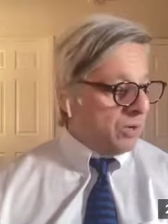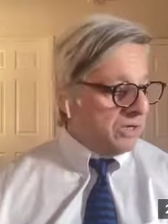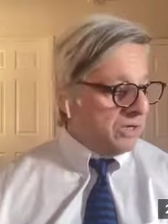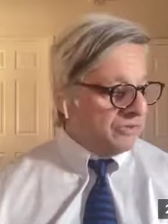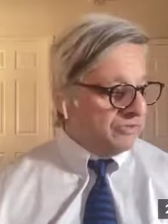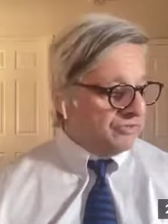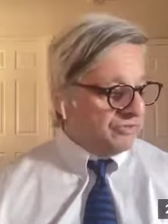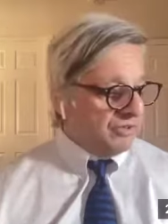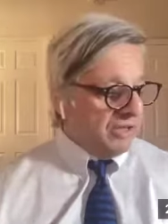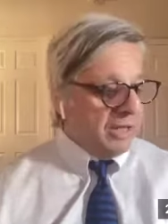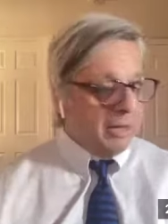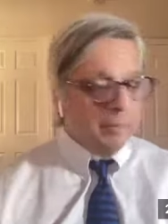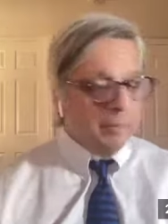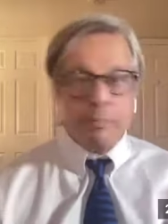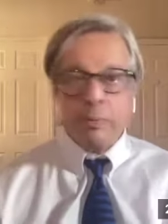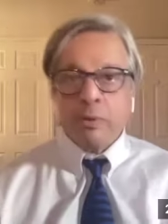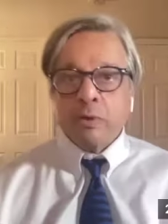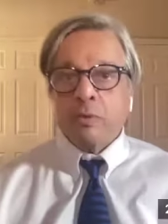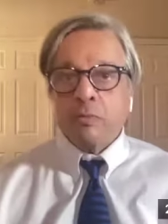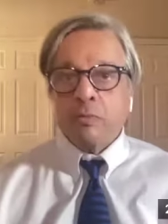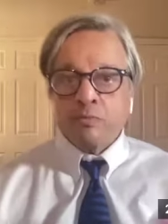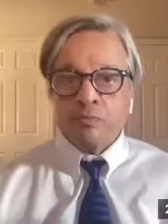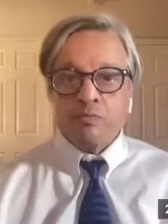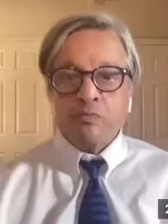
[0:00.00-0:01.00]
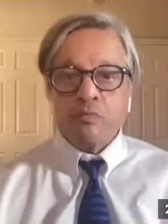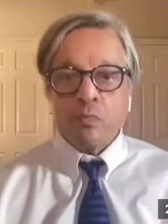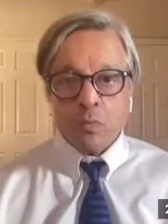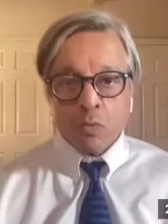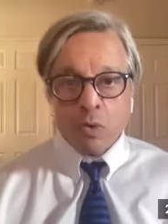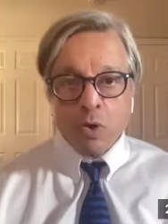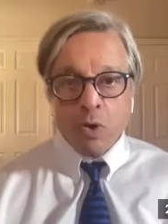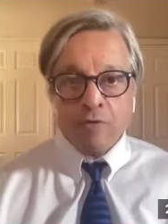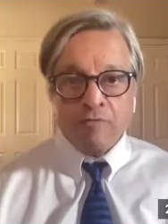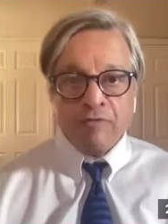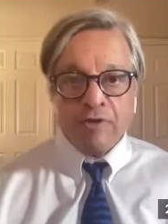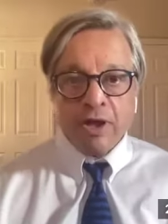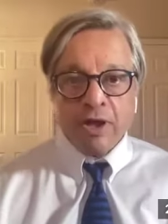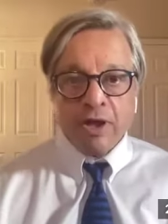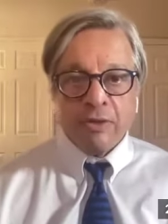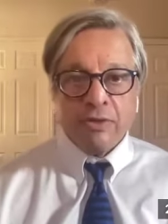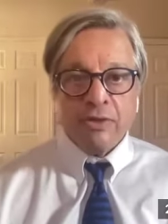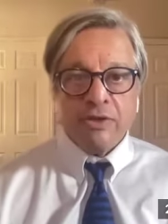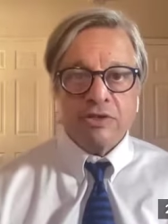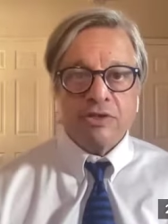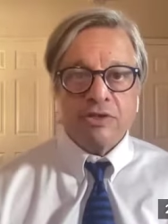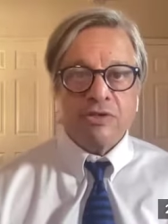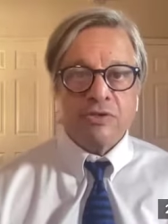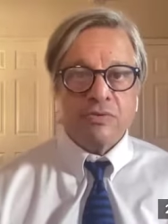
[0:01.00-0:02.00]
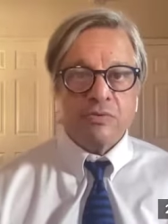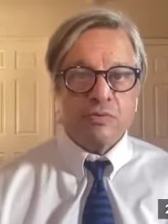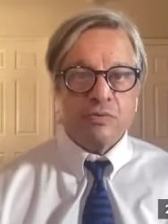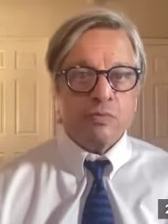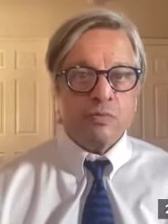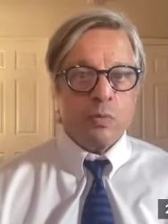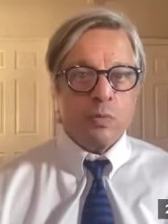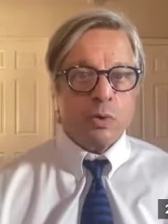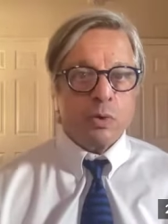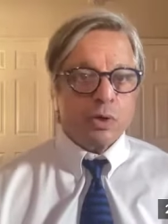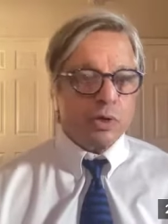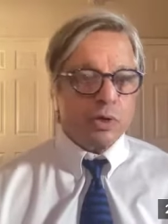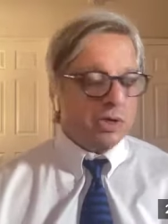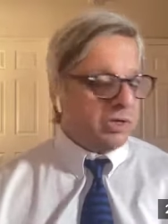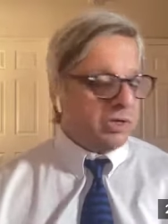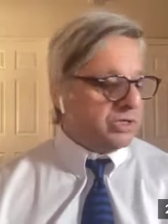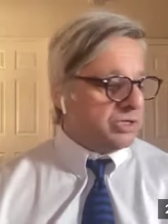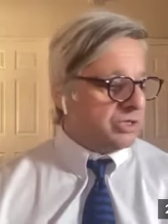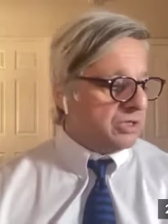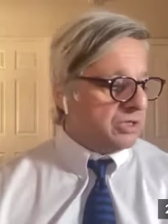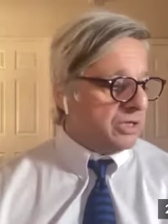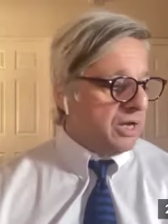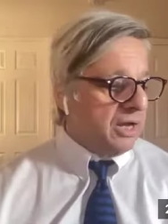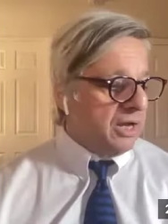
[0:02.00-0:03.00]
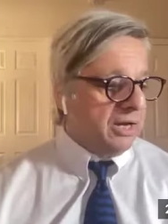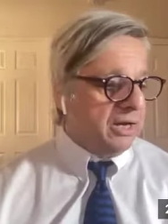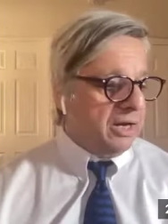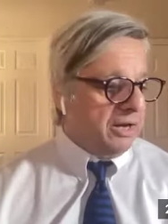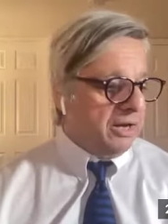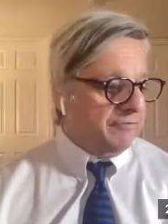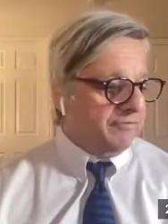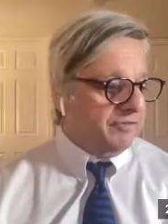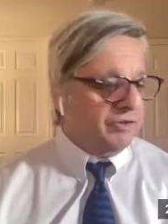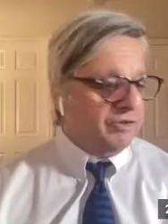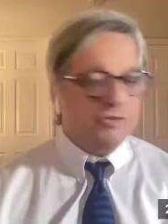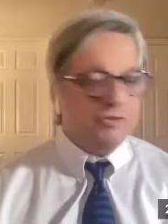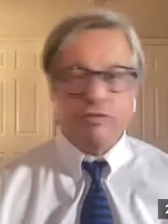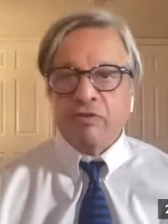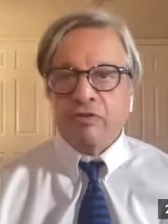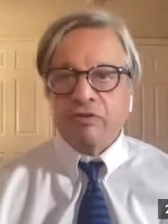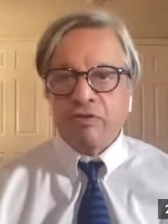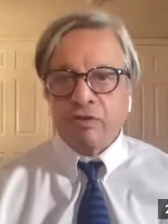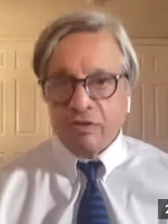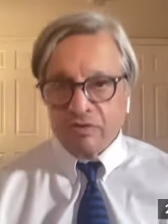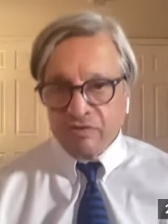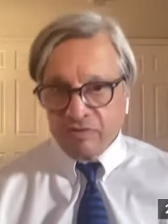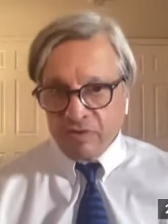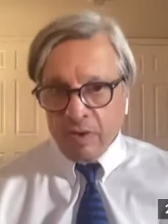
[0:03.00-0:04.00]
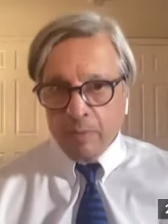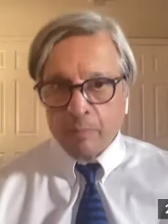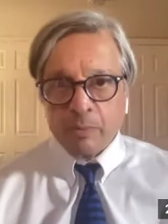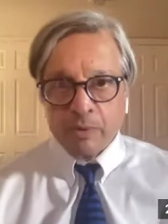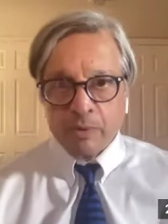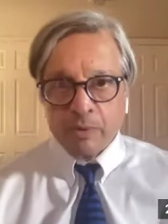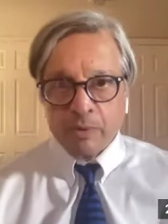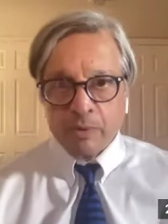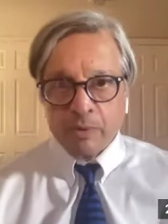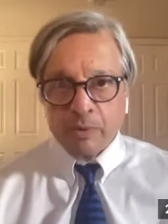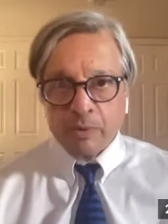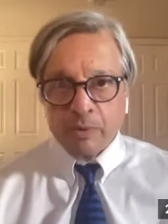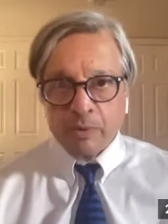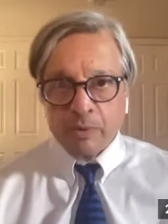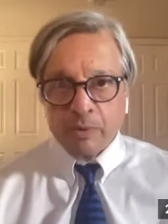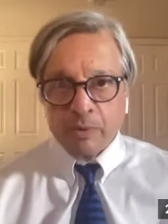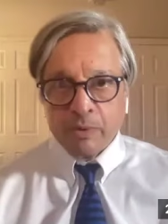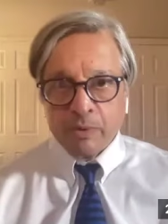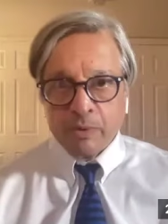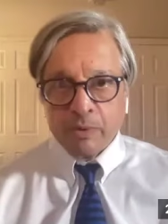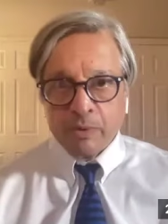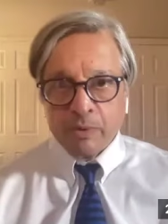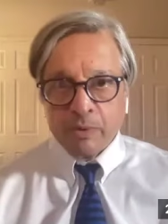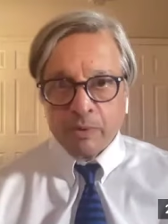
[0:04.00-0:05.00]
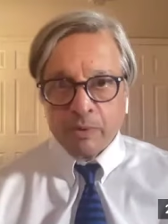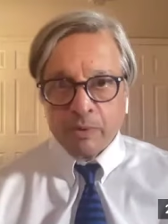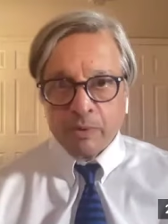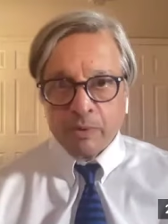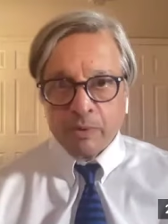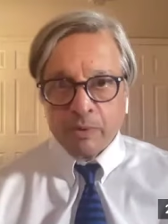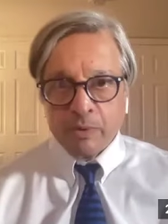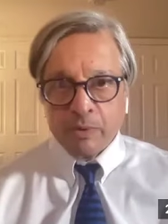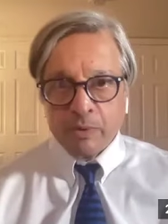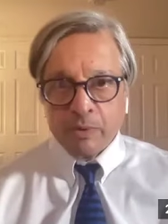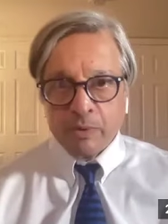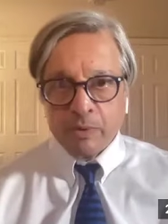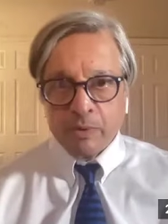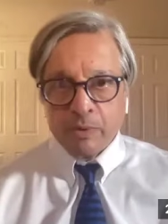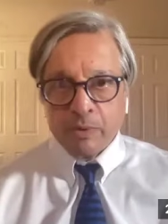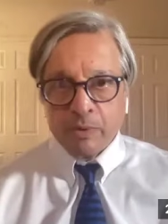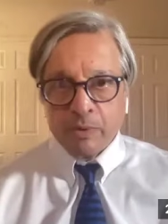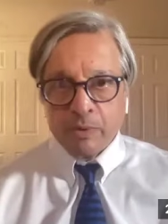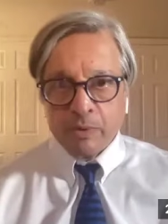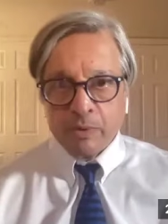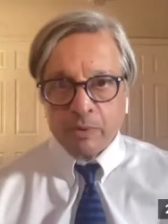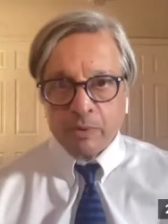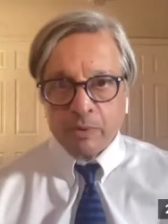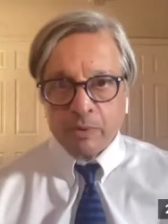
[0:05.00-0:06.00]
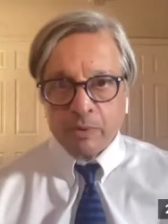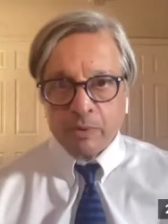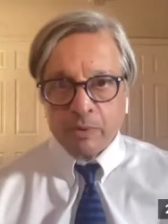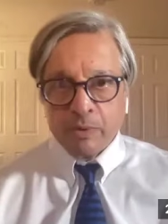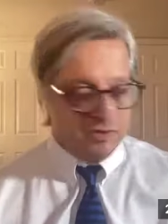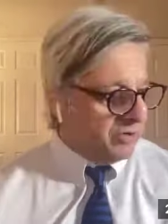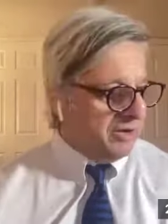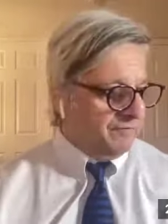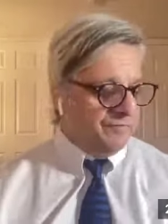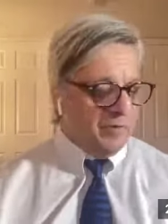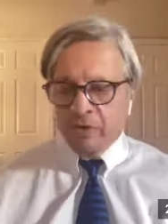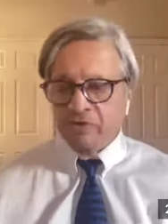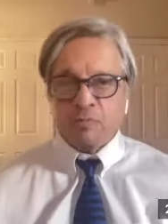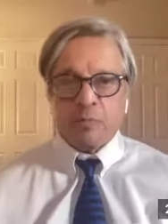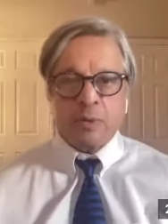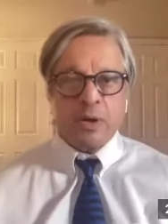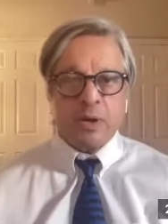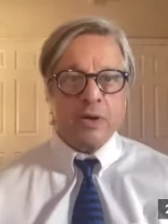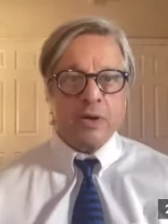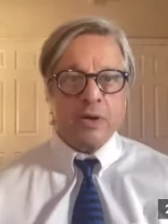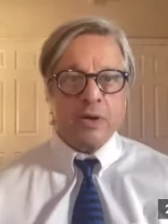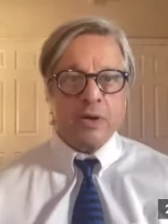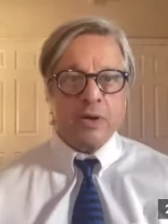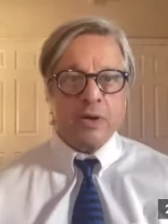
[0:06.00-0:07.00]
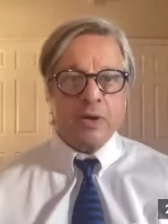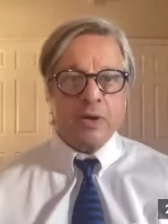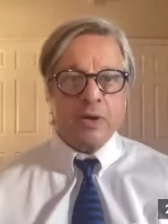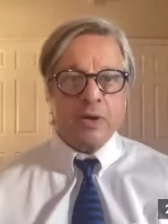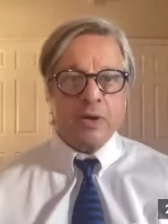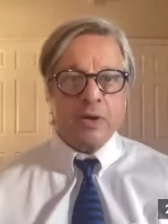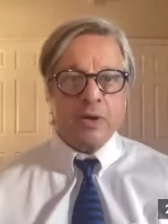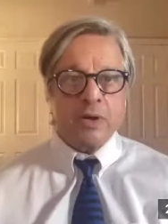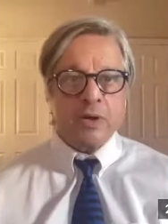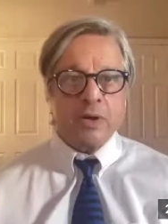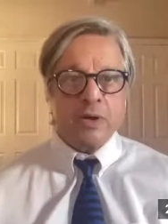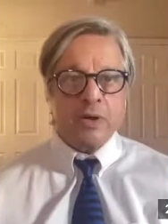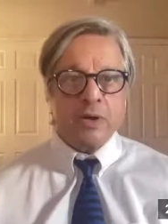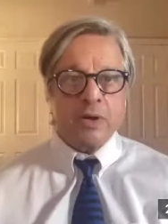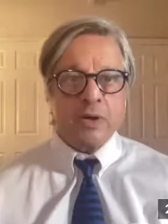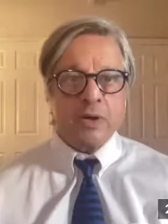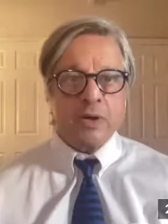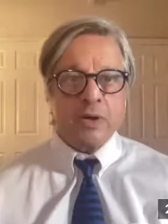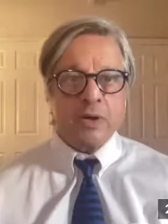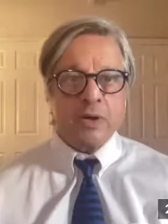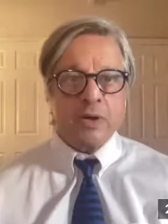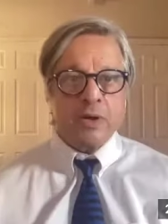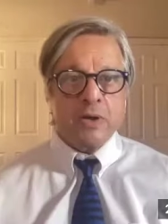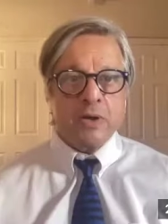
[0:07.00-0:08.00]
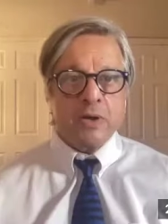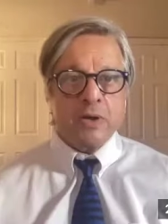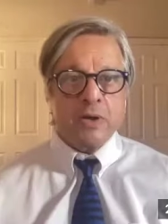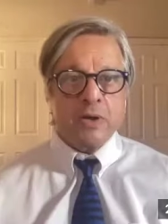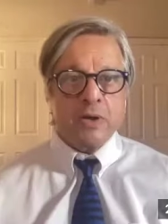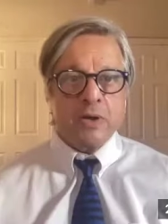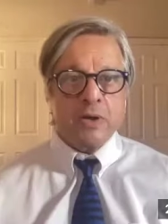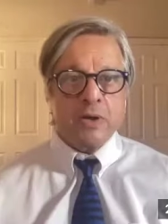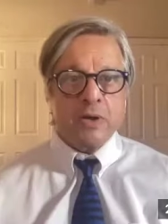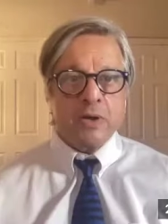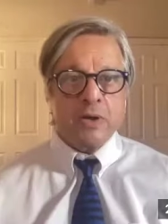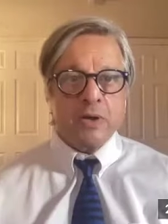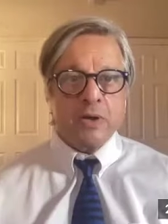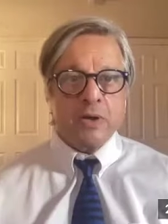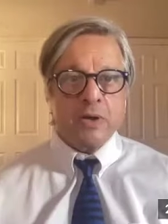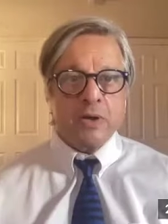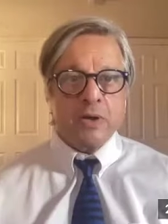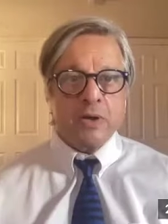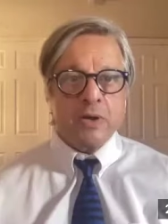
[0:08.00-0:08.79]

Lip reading: One example of how this works, and I've used this example in class before, you may have remembered this, but it was when we lose our keys.